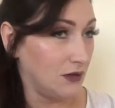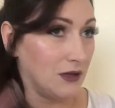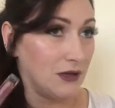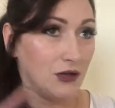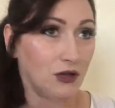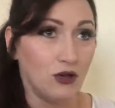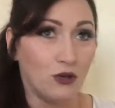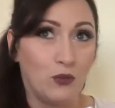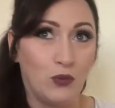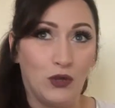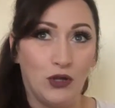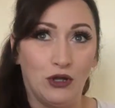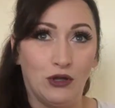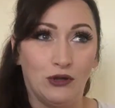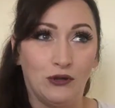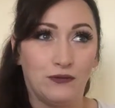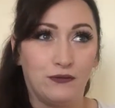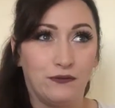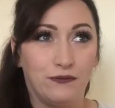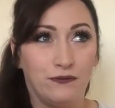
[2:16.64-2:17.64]
a couple
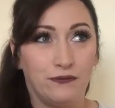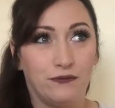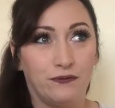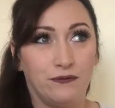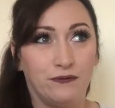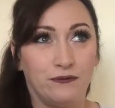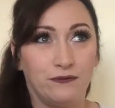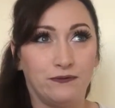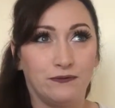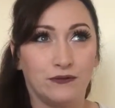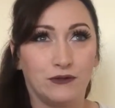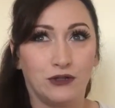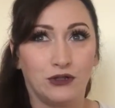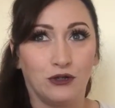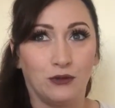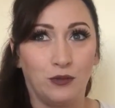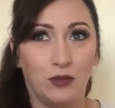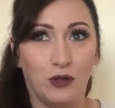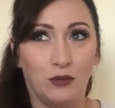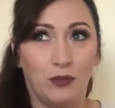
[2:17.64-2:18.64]
of
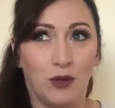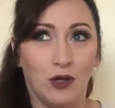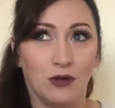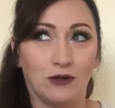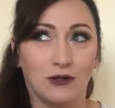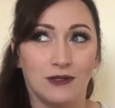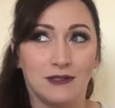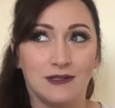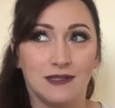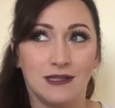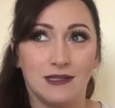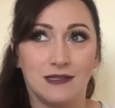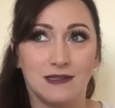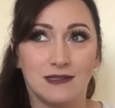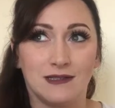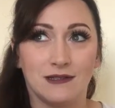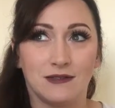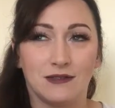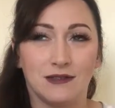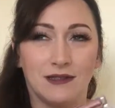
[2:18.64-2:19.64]

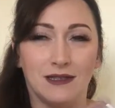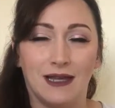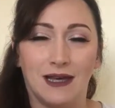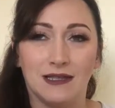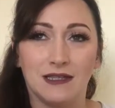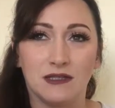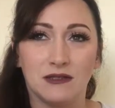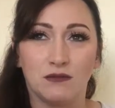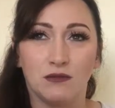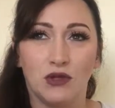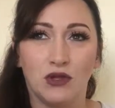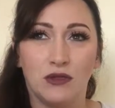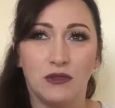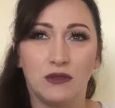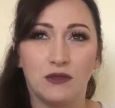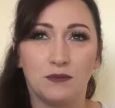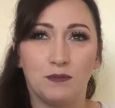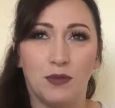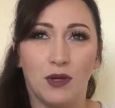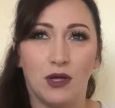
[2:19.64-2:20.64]
boxes, last
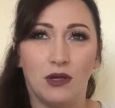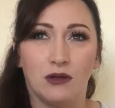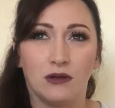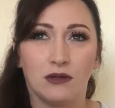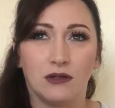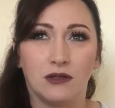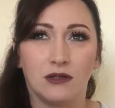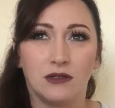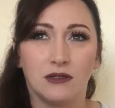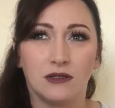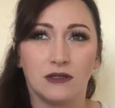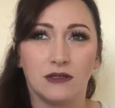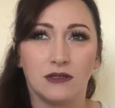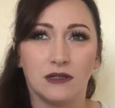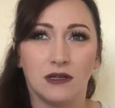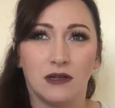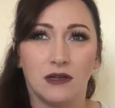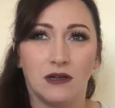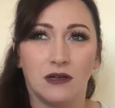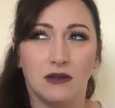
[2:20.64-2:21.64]
month's box
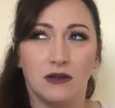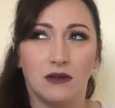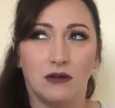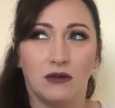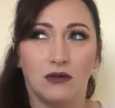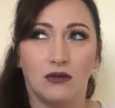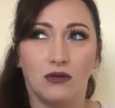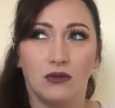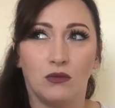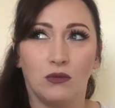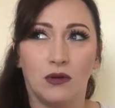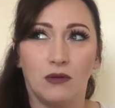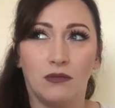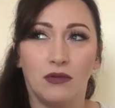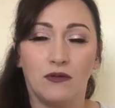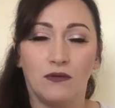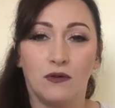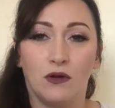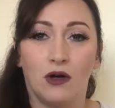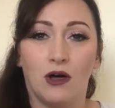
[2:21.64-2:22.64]
or the one
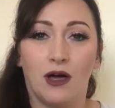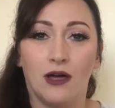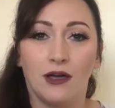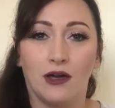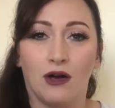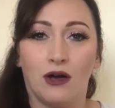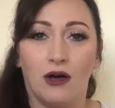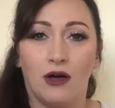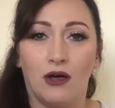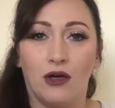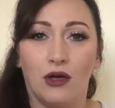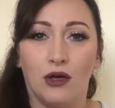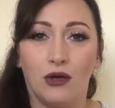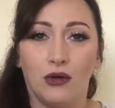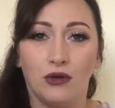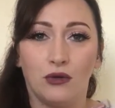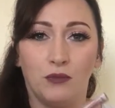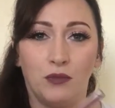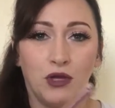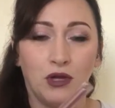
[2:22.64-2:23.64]
before, I got a
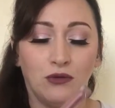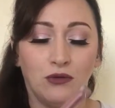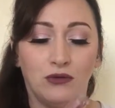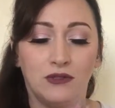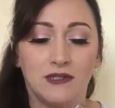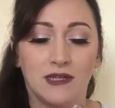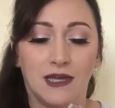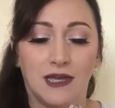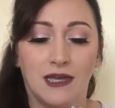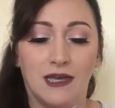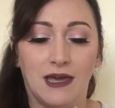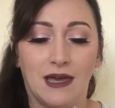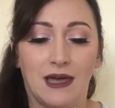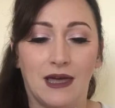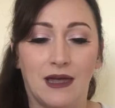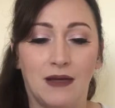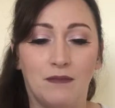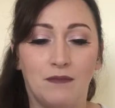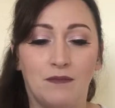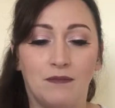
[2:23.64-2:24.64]
Huda Beauty
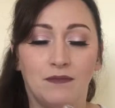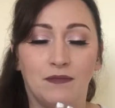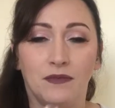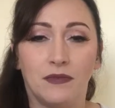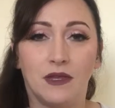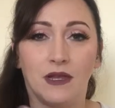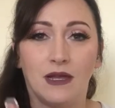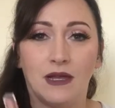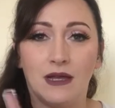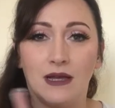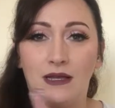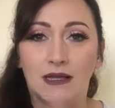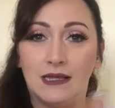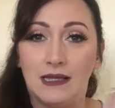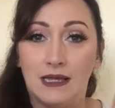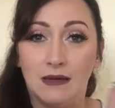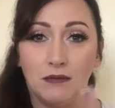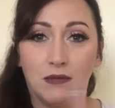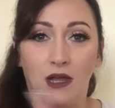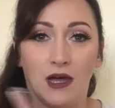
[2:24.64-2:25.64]

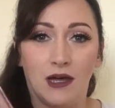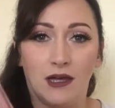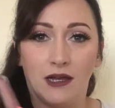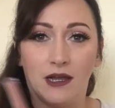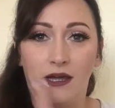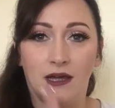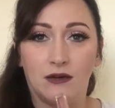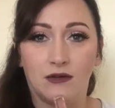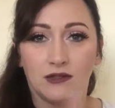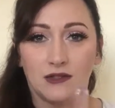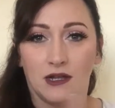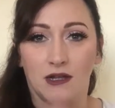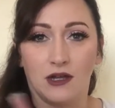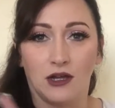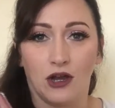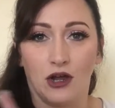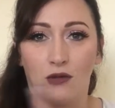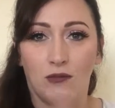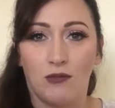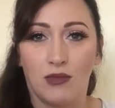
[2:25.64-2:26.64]
lip liner. It was like
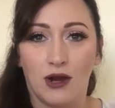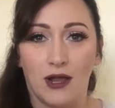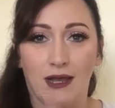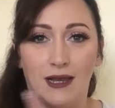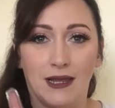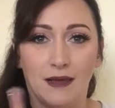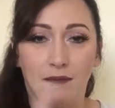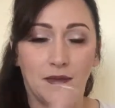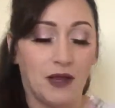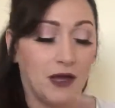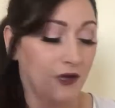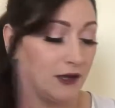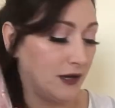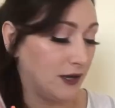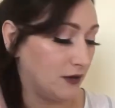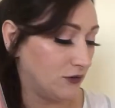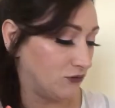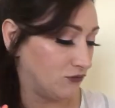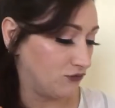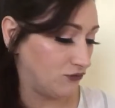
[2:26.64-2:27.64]
an ombre lip
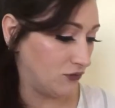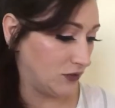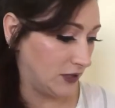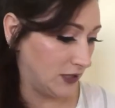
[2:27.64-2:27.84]
liner. It was